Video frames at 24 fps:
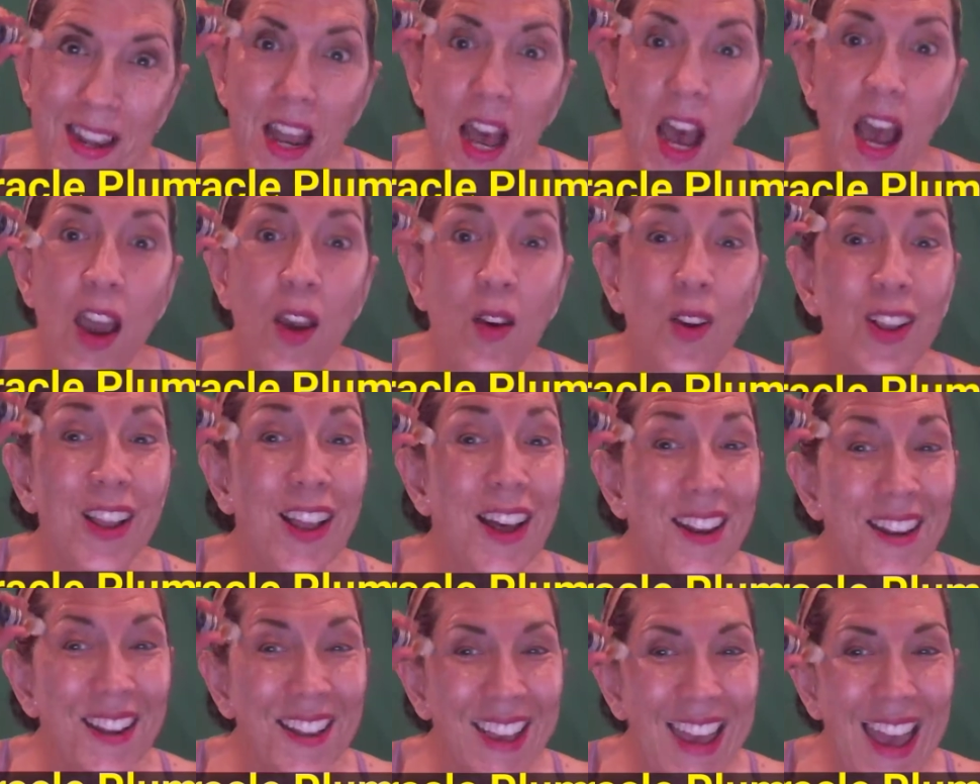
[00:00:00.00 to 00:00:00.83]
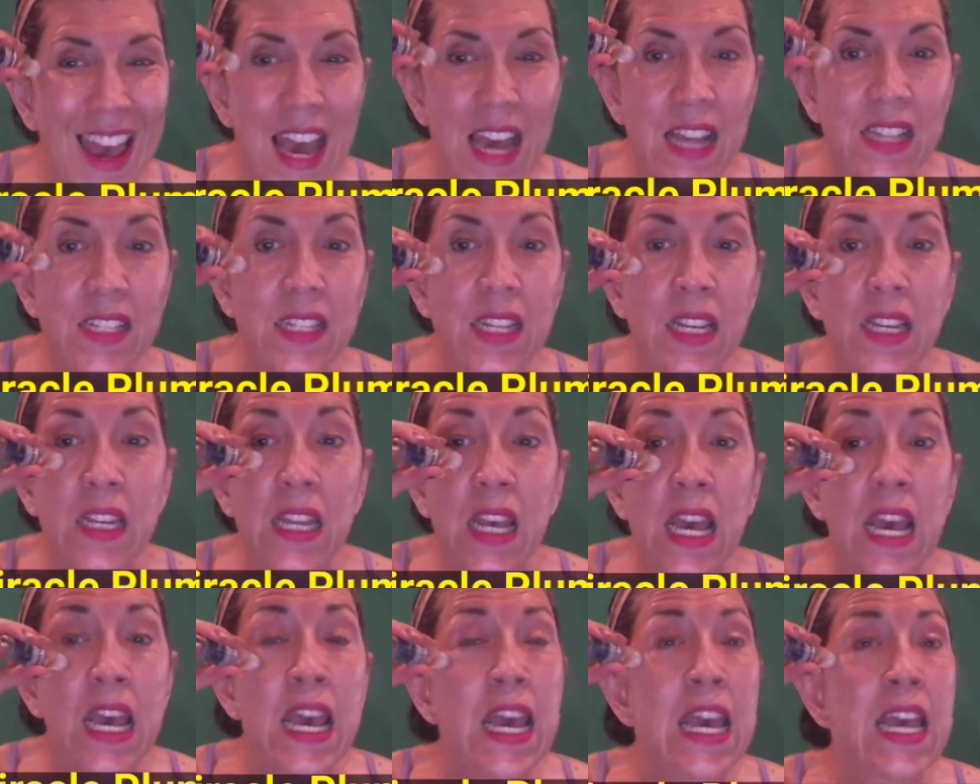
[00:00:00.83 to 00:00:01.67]
hyaluronic acid,
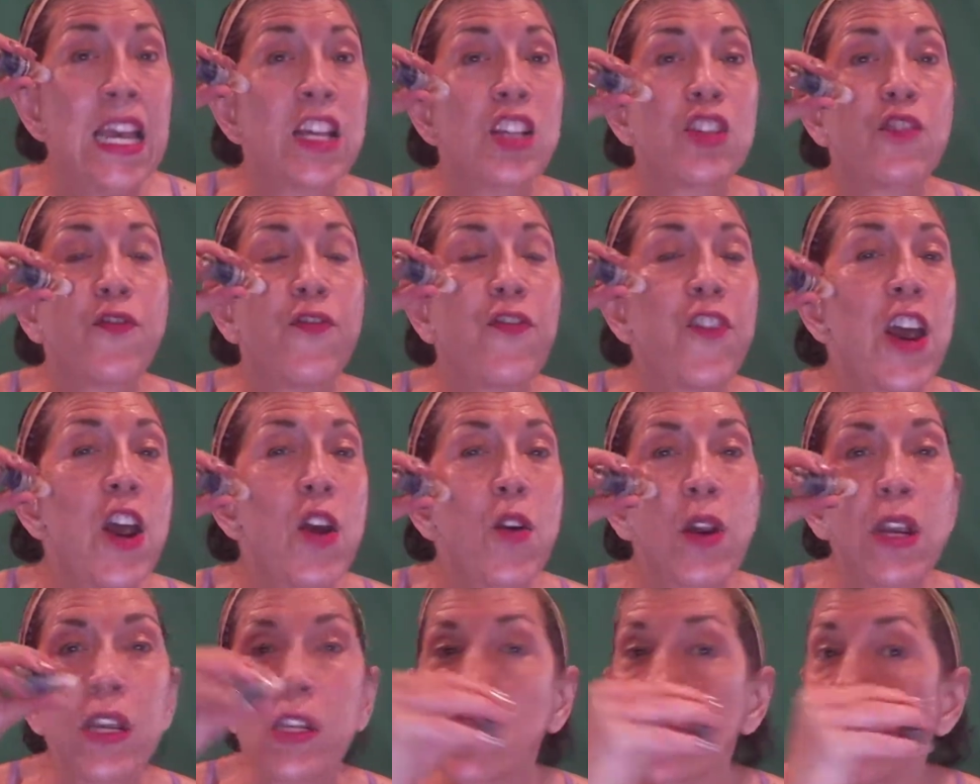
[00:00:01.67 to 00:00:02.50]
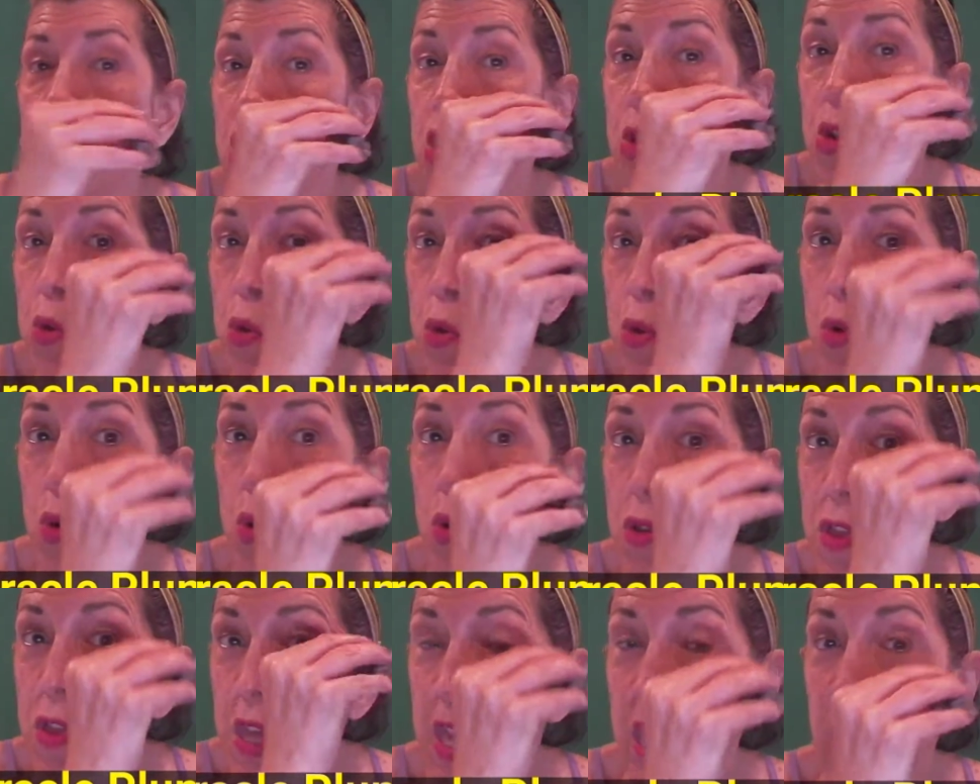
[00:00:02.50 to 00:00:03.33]
is very
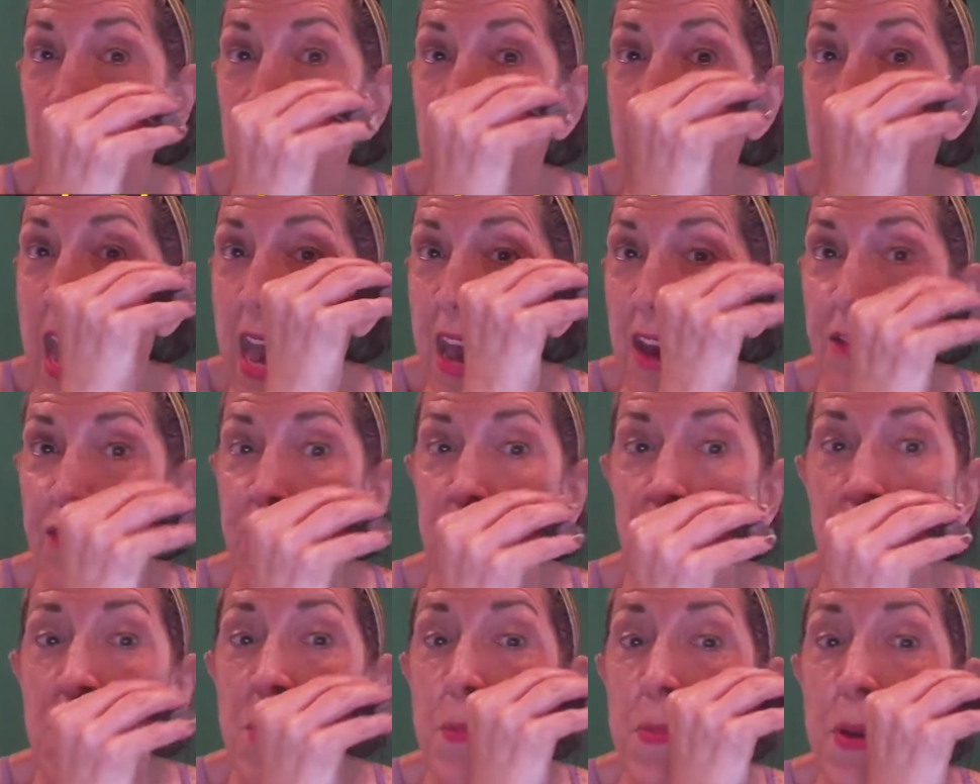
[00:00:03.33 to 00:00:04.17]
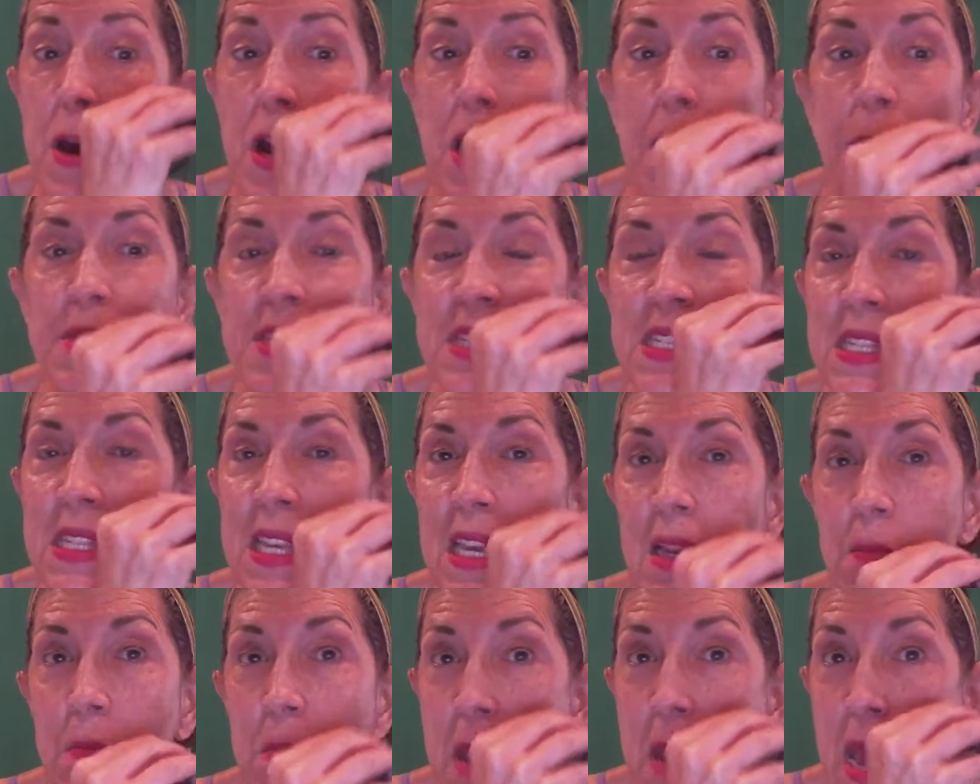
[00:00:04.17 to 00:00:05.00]
soothing after the
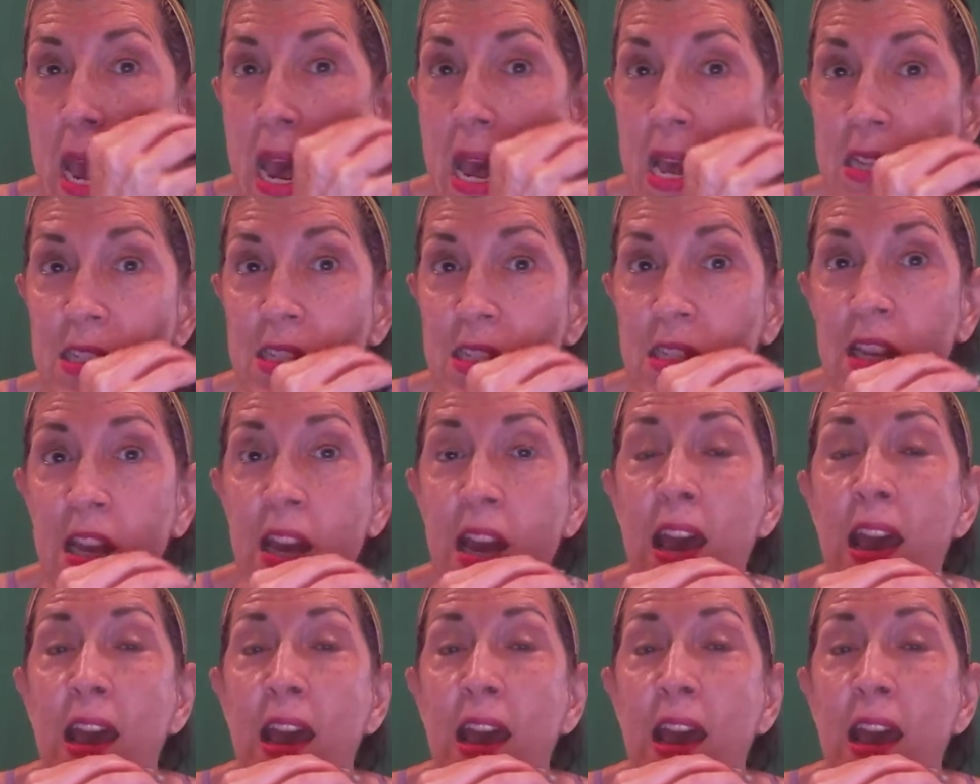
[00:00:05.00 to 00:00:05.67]
pumpkin mask.